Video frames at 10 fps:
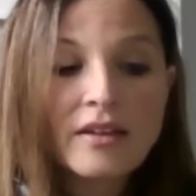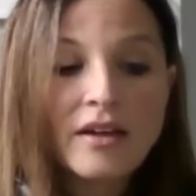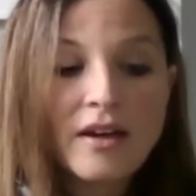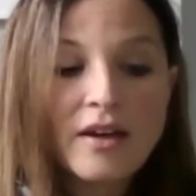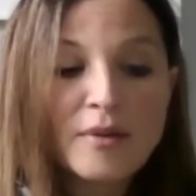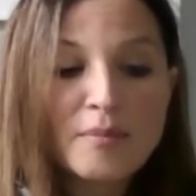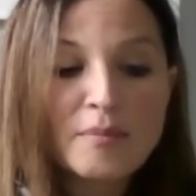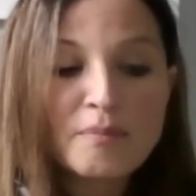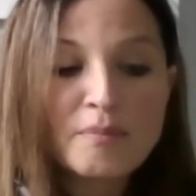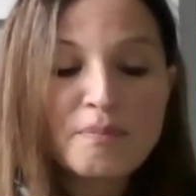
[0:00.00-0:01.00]

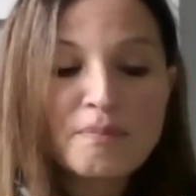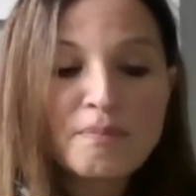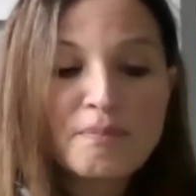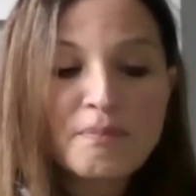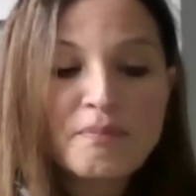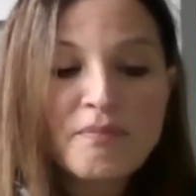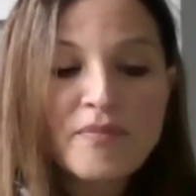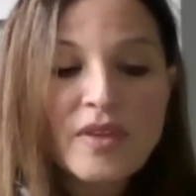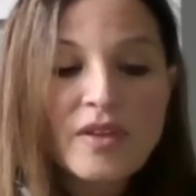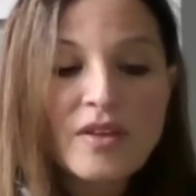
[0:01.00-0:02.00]
um,
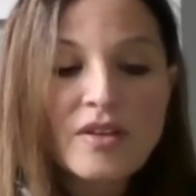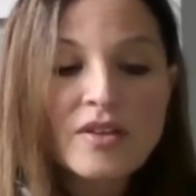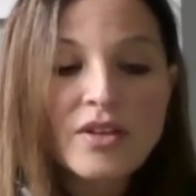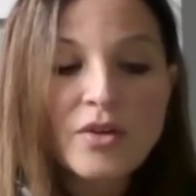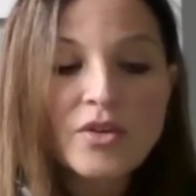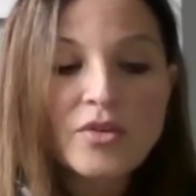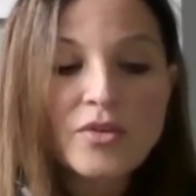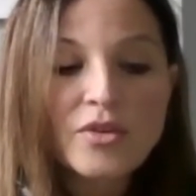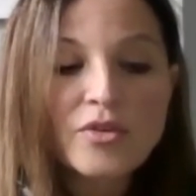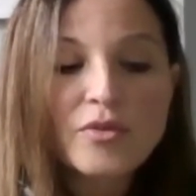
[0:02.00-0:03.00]
you know your
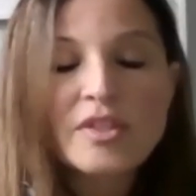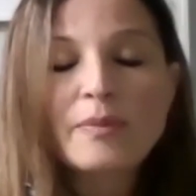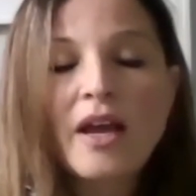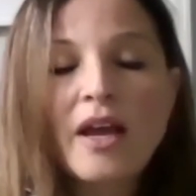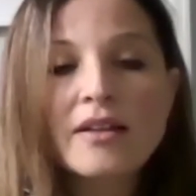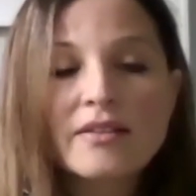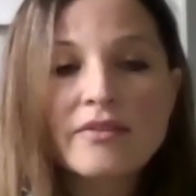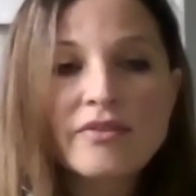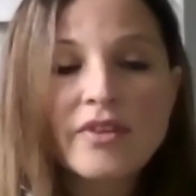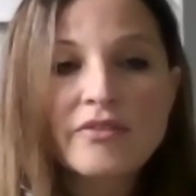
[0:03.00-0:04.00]
your response
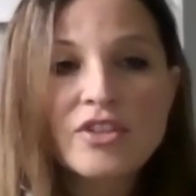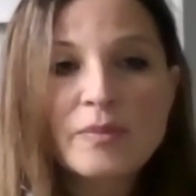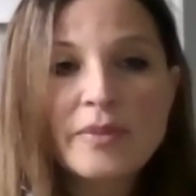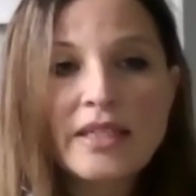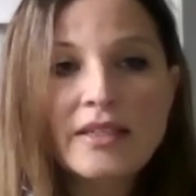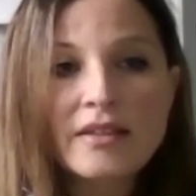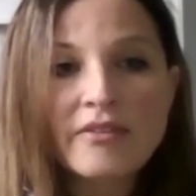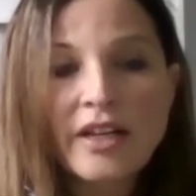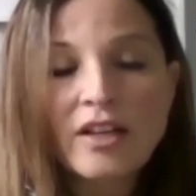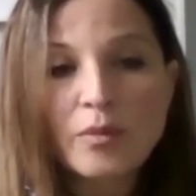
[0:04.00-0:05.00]
of of just being
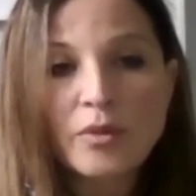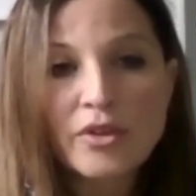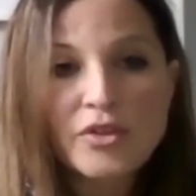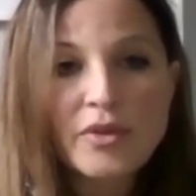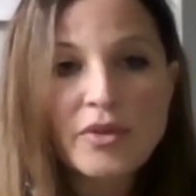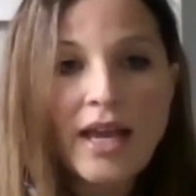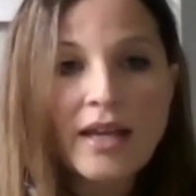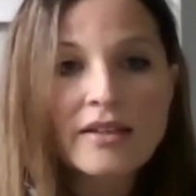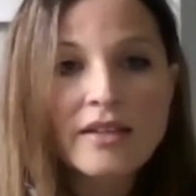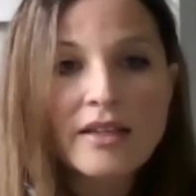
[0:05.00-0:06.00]
available to do that
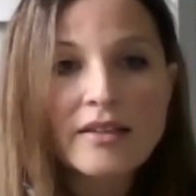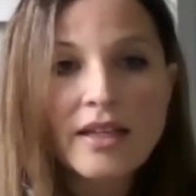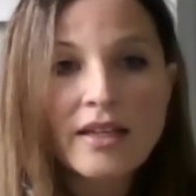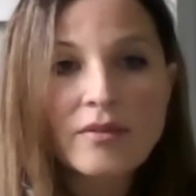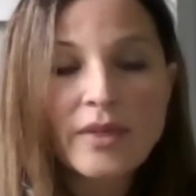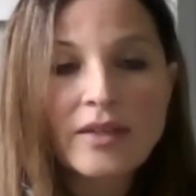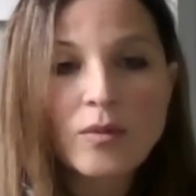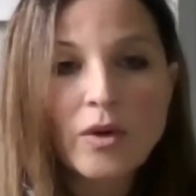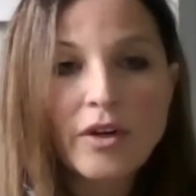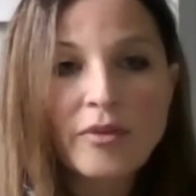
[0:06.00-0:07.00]
and and that we can
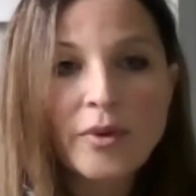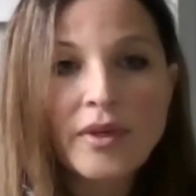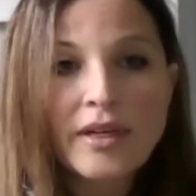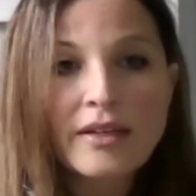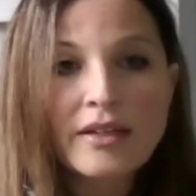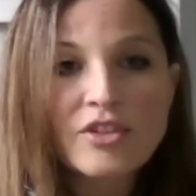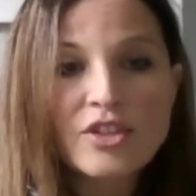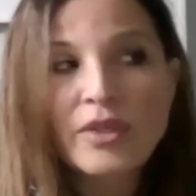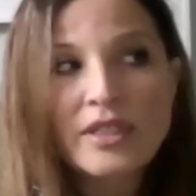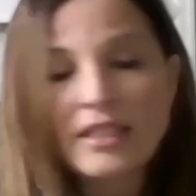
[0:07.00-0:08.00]
work through it and it
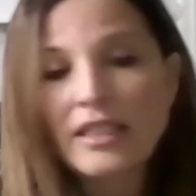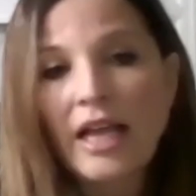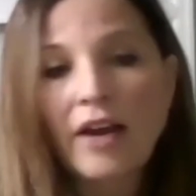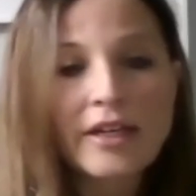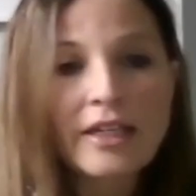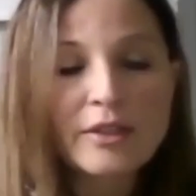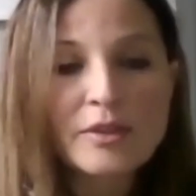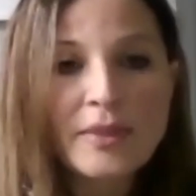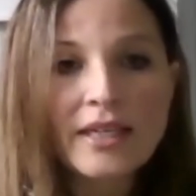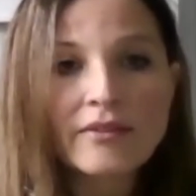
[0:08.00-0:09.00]
just brings a clarity
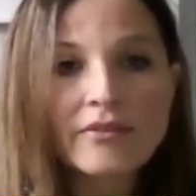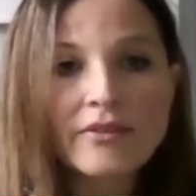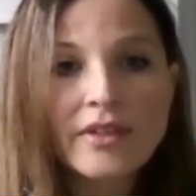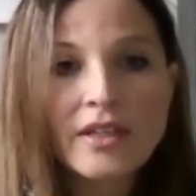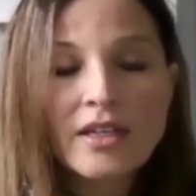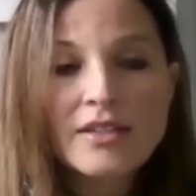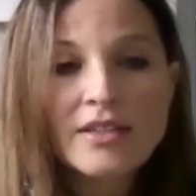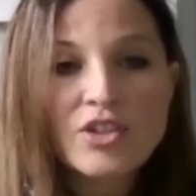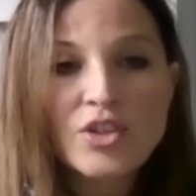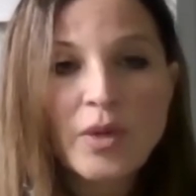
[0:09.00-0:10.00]
to me of a
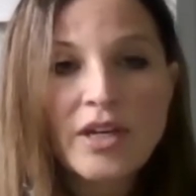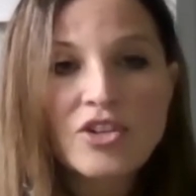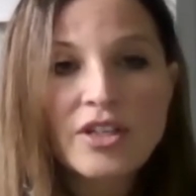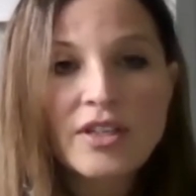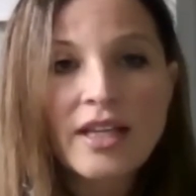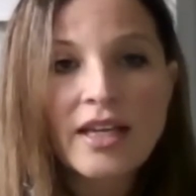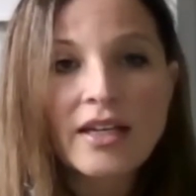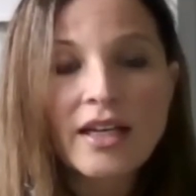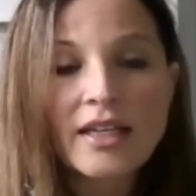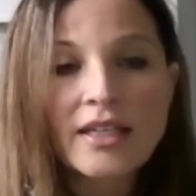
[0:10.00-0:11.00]
situation that
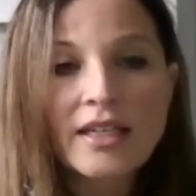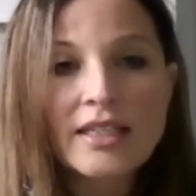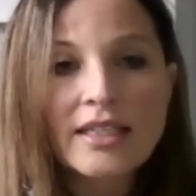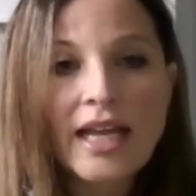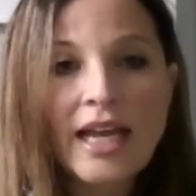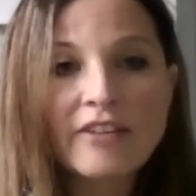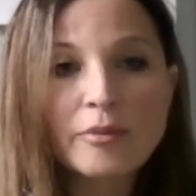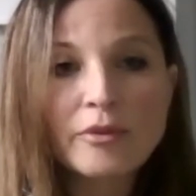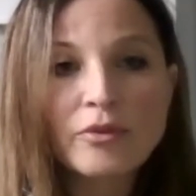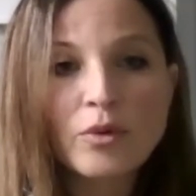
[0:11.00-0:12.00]
I I didn't have
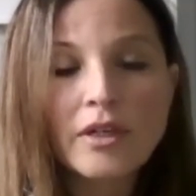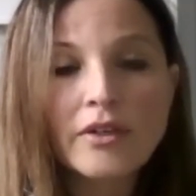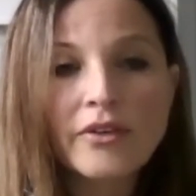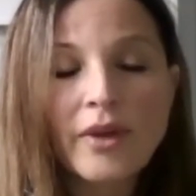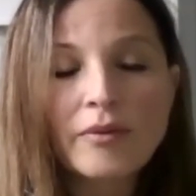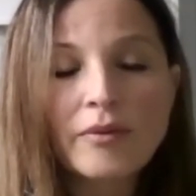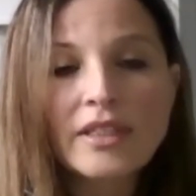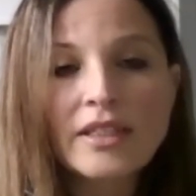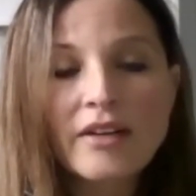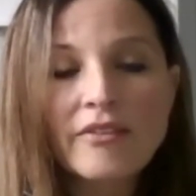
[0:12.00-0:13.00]
before. So I
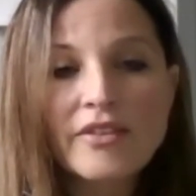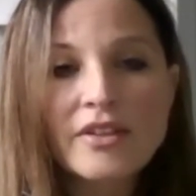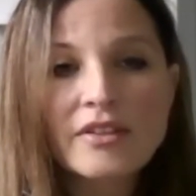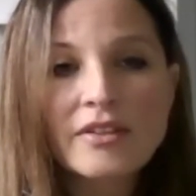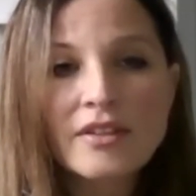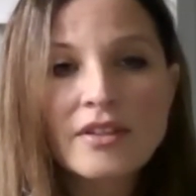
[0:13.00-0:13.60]
really love the